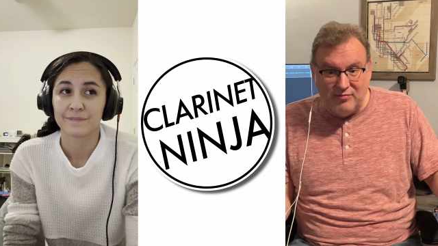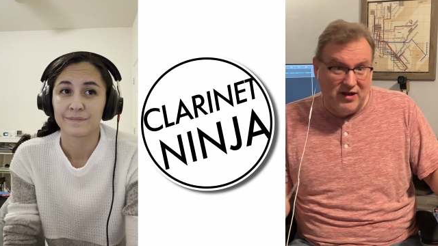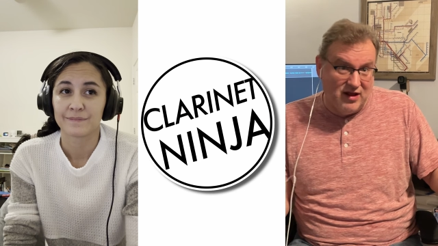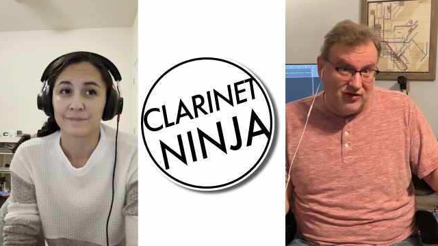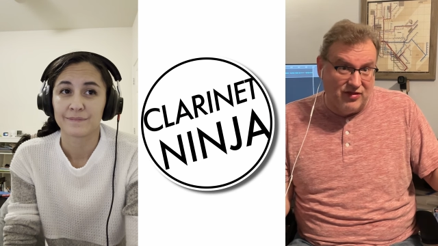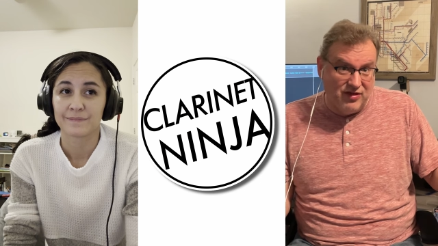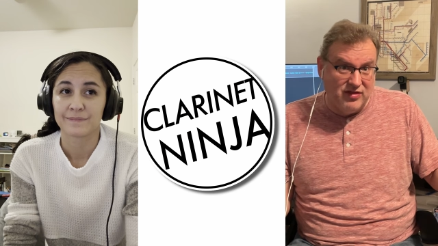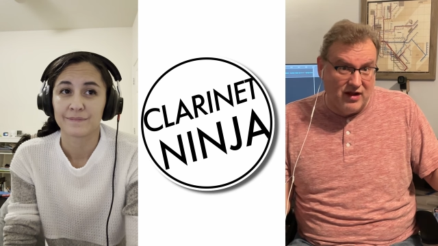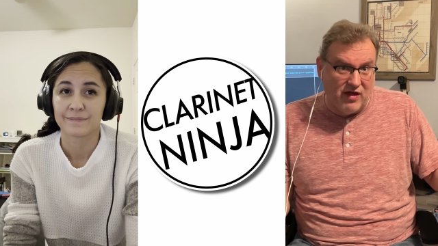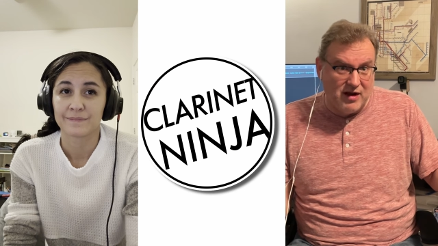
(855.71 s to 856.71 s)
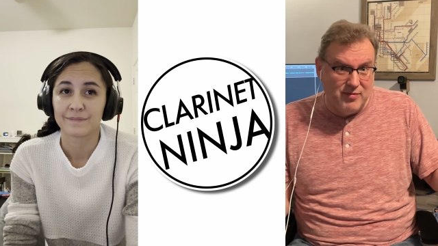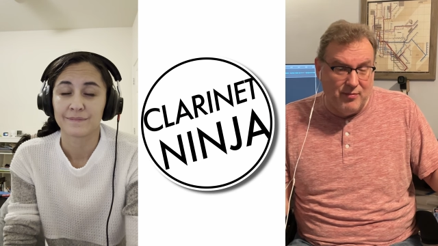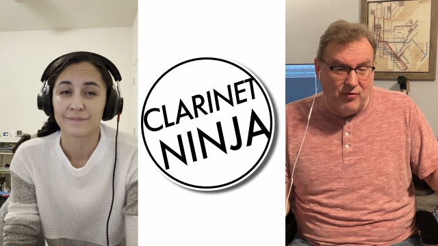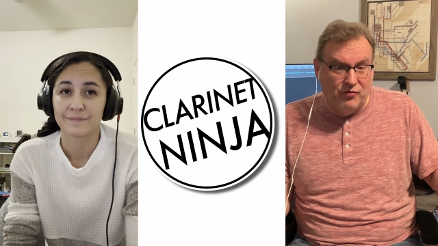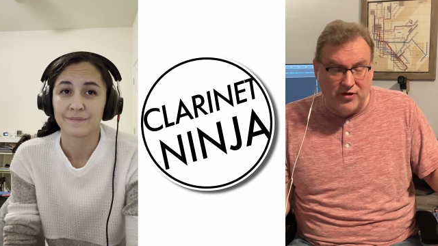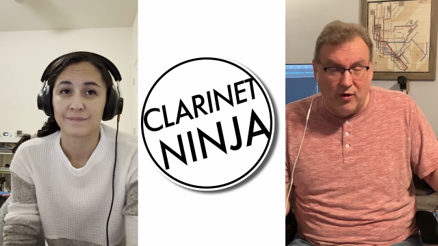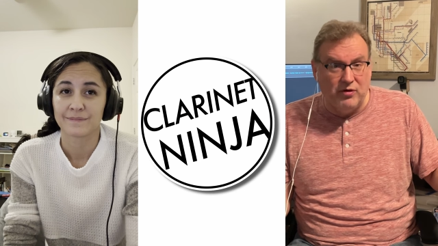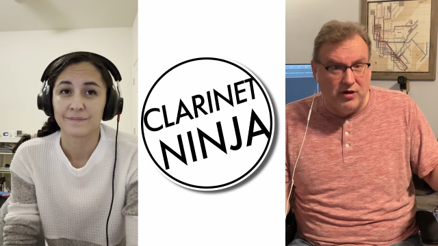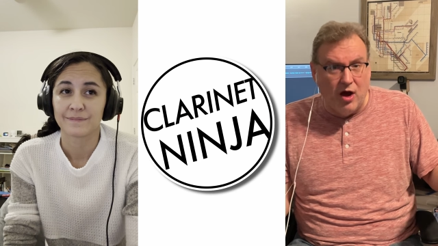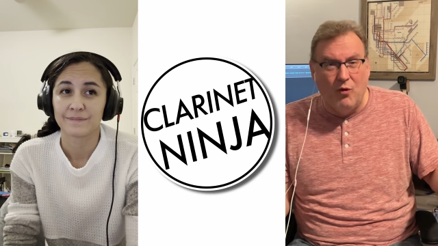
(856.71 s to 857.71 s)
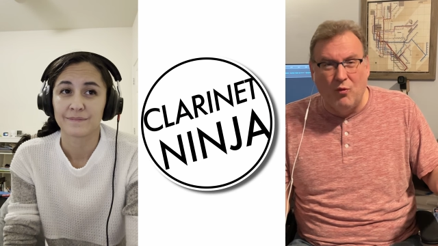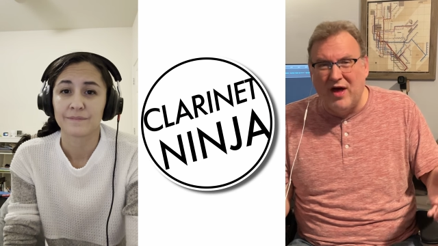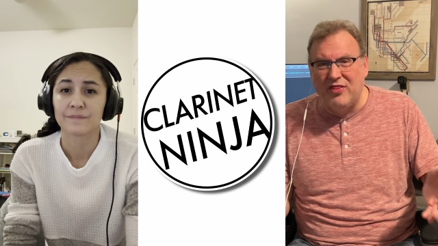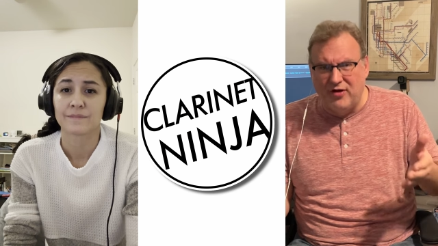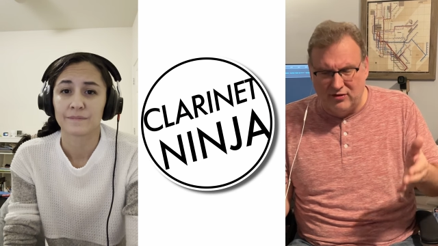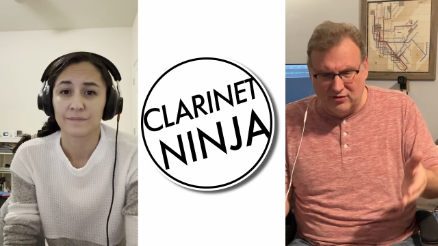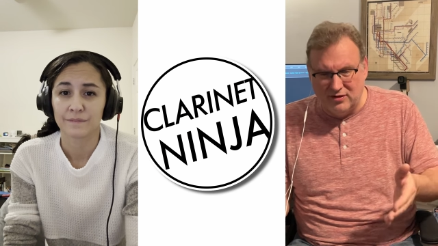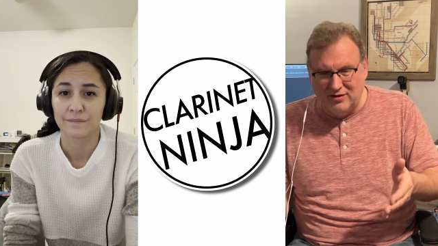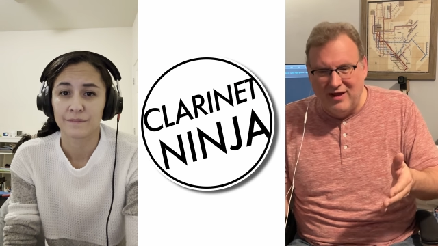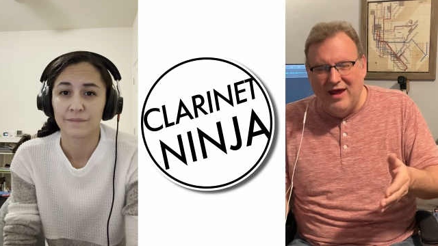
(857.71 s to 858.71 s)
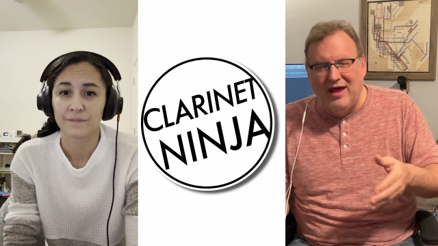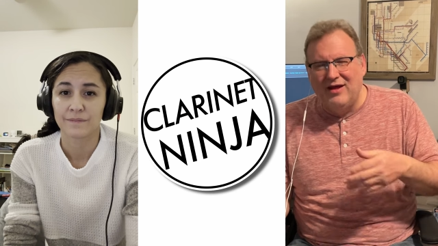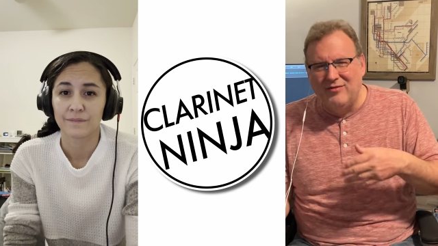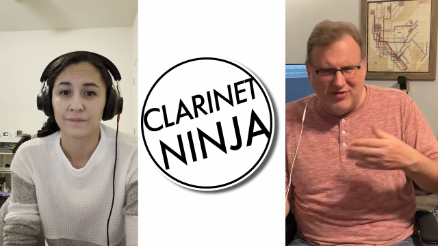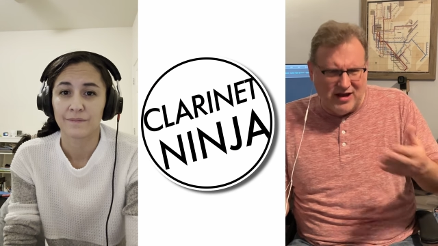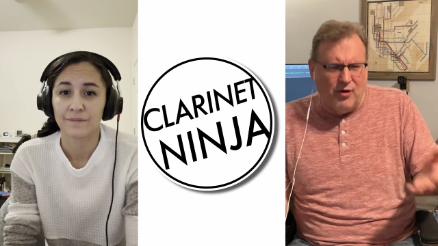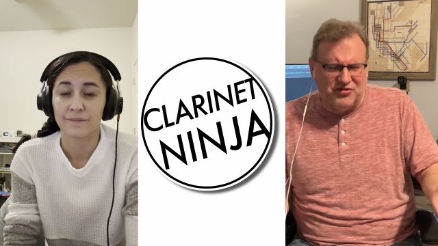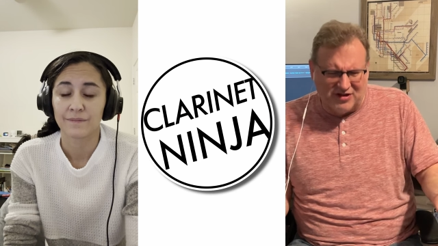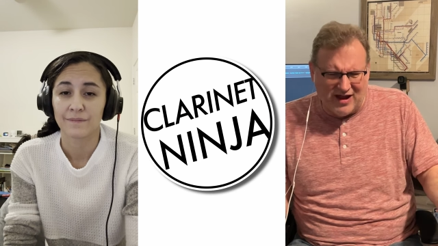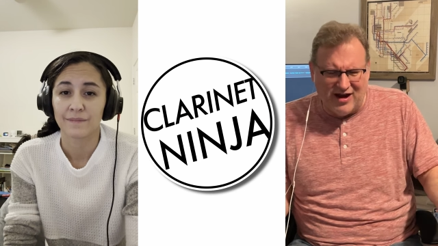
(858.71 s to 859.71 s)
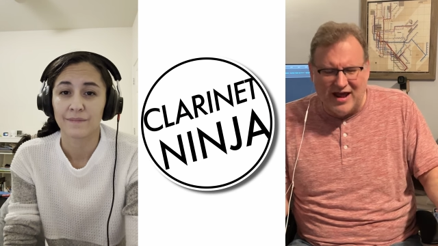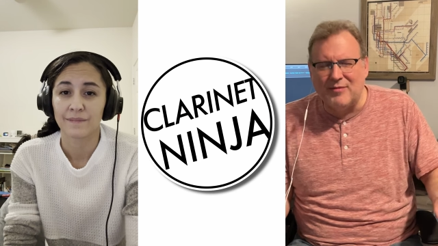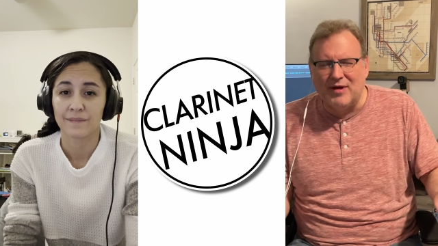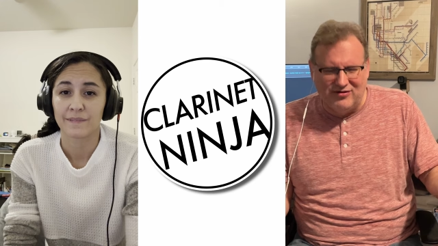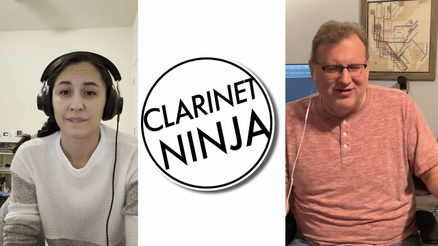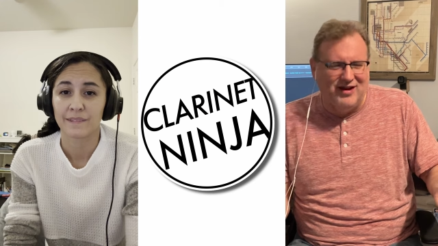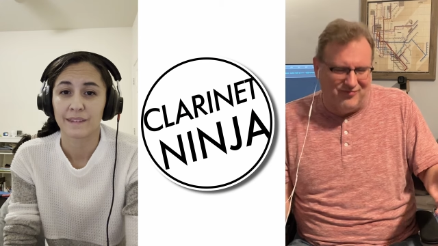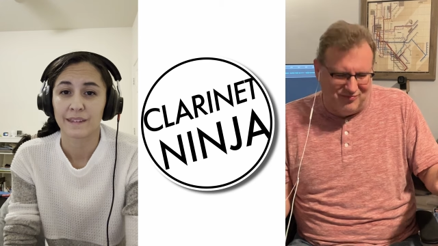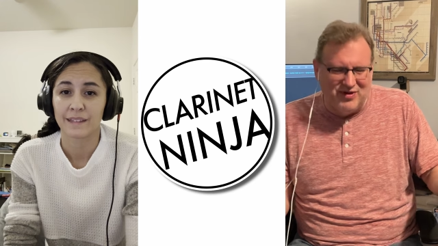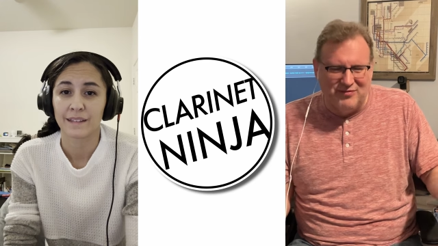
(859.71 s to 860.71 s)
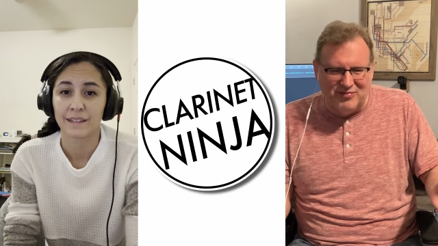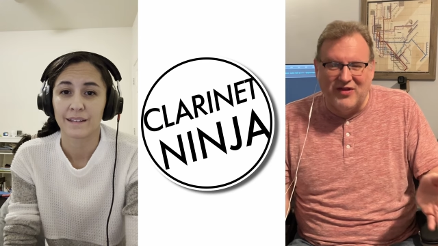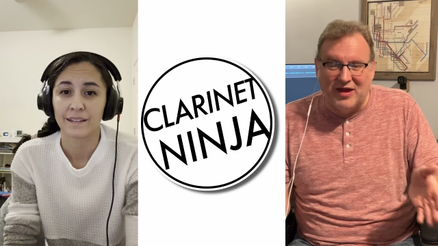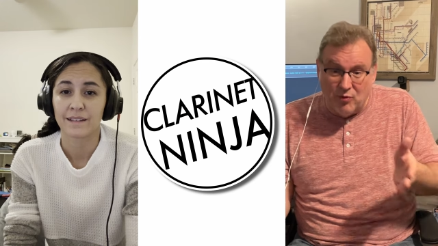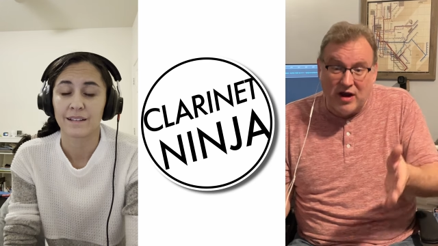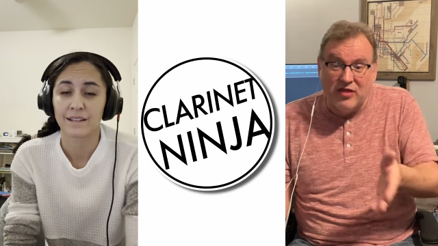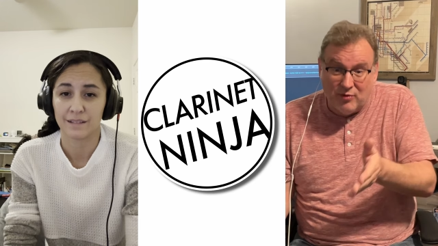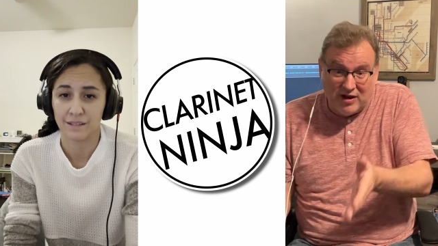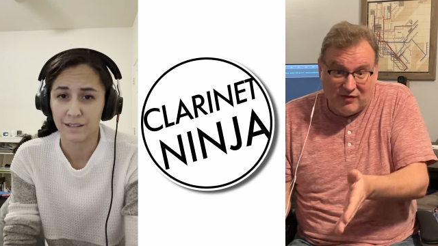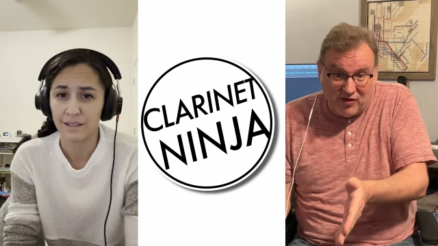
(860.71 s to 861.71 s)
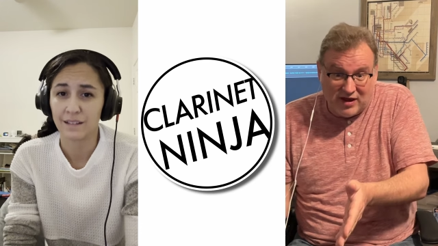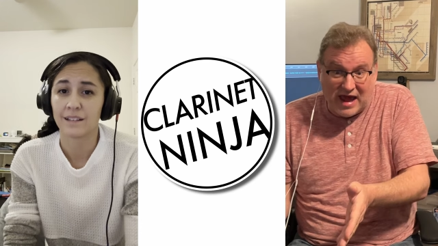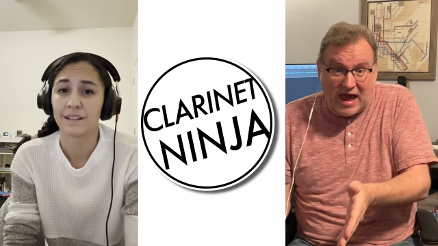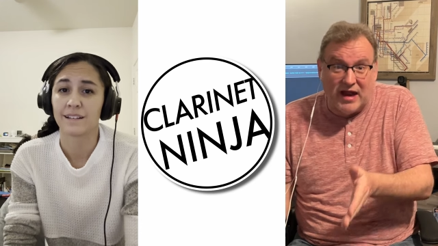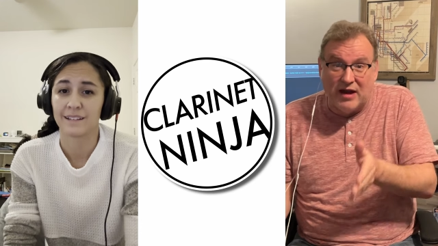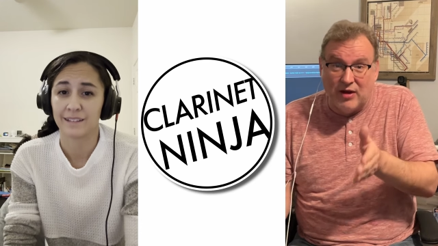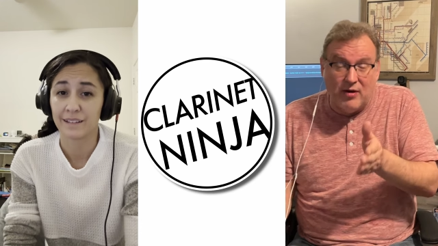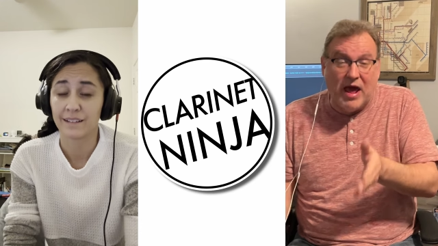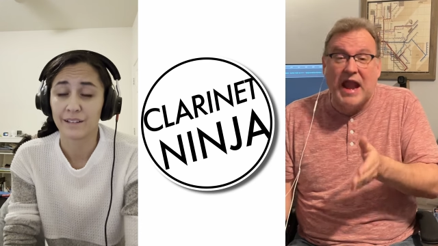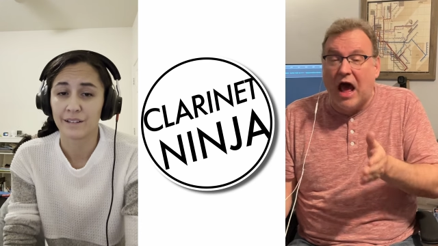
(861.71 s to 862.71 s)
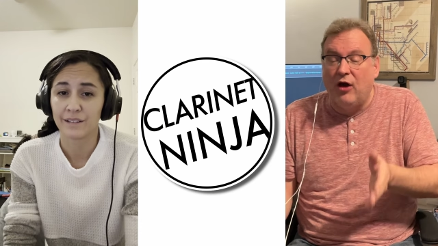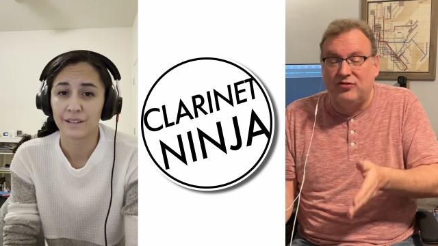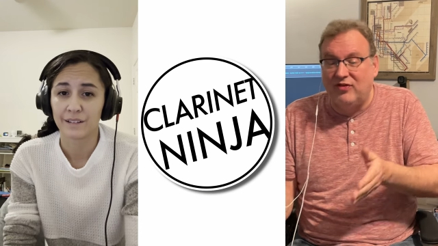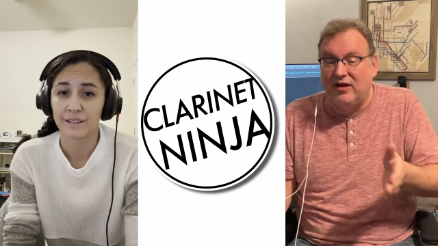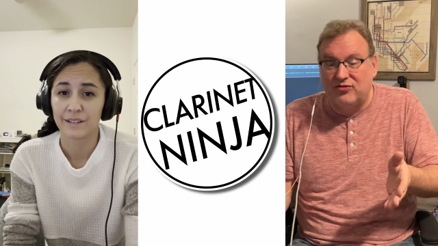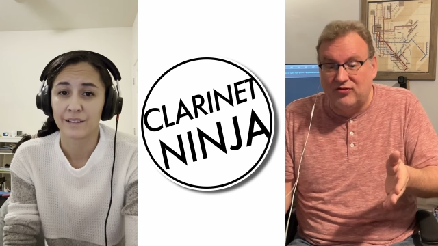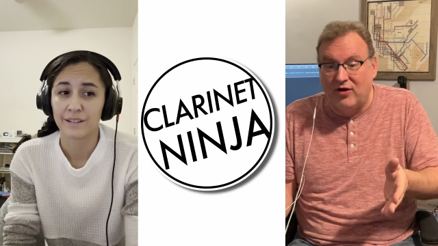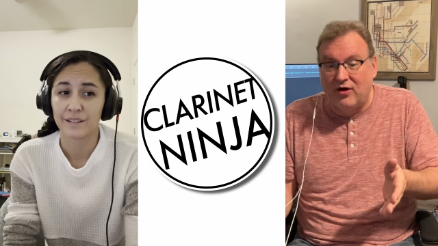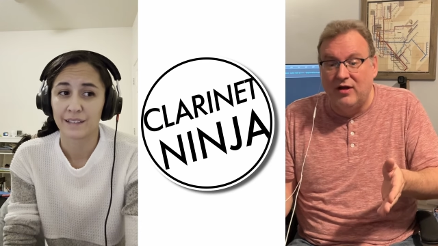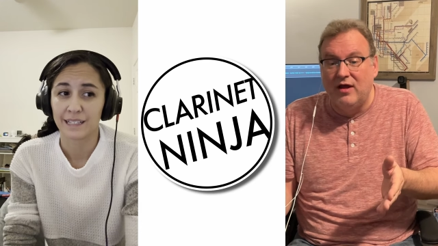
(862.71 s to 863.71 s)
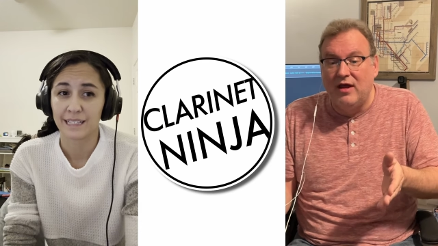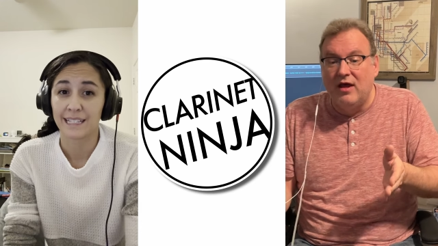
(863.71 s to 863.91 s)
Speaker 1: Because I think that a lot of people don't know what they know it's a clarinet. I'm not, but like, what are they looking at? And how should they discern,